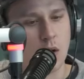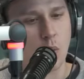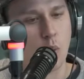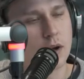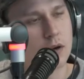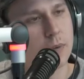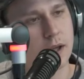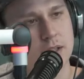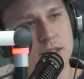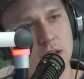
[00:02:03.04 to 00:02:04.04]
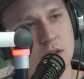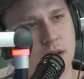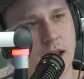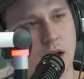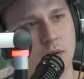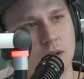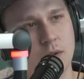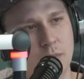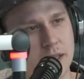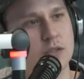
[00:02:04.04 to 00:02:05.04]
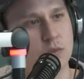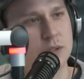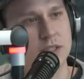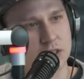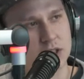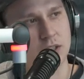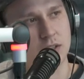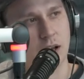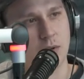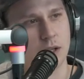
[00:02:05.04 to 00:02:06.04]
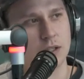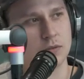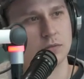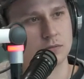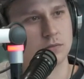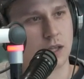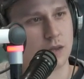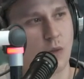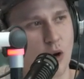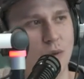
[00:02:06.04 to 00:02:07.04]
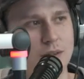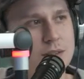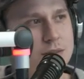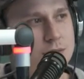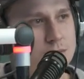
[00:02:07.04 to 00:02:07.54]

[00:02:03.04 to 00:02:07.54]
Whereabouts are you now in a mental position? How are you at the moment?